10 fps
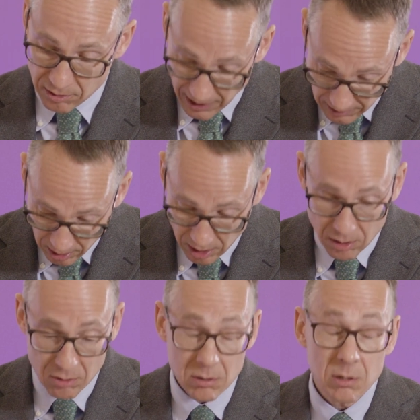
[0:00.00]
Thank
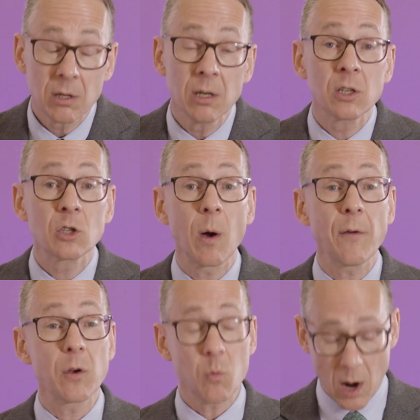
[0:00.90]
you to
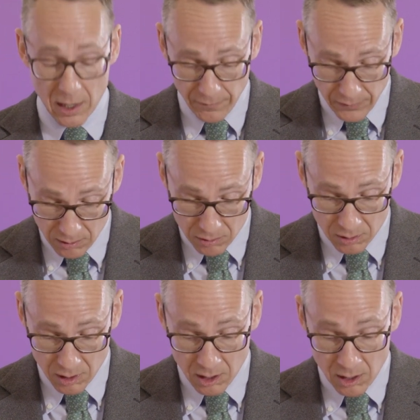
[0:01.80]
every one of you
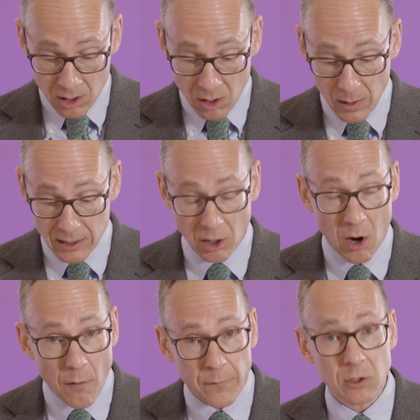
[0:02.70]
who is an
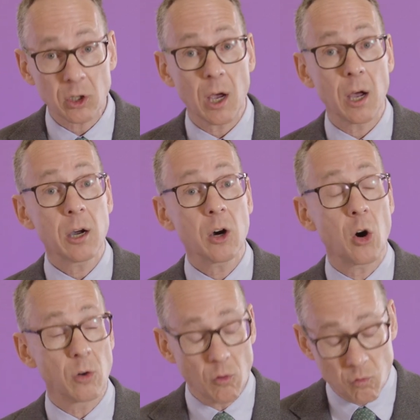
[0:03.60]
officer
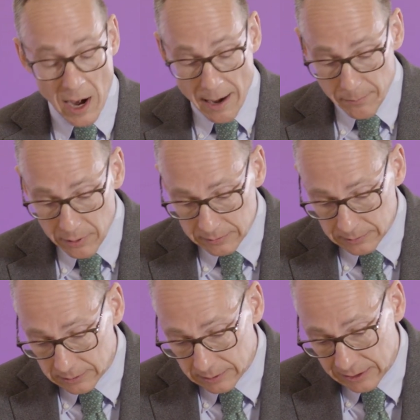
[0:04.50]
or a rep.
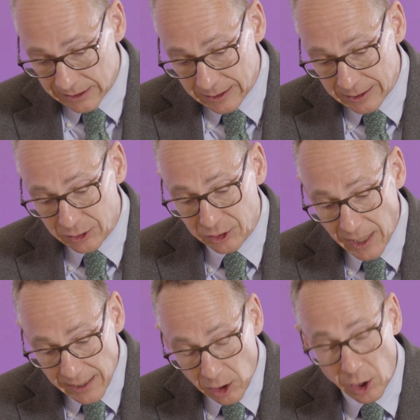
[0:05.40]

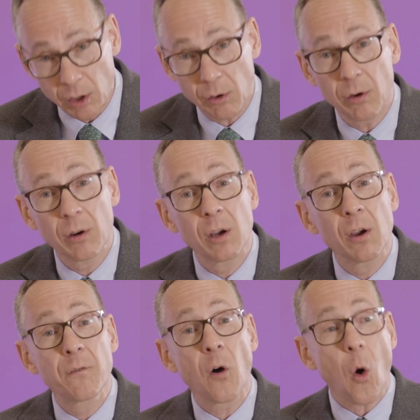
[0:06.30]
Thank you
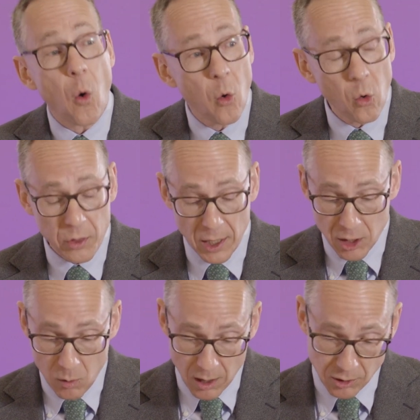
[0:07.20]
for all that
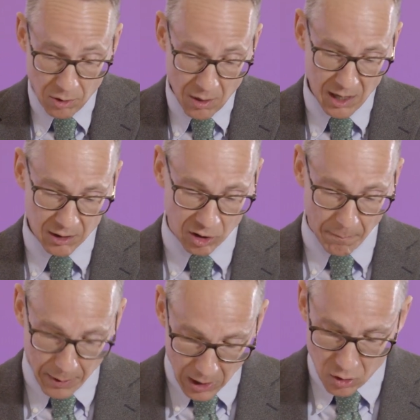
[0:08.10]
you are doing to
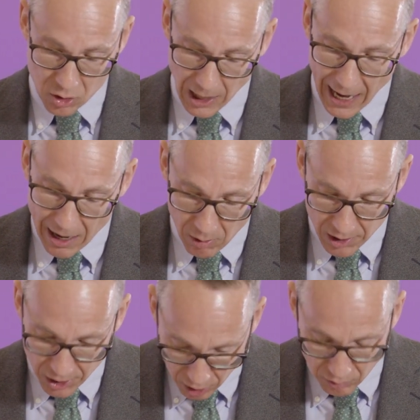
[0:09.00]
build our
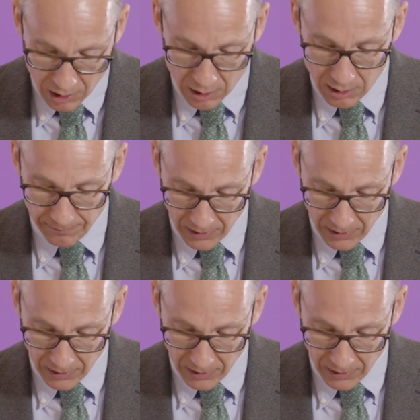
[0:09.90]
union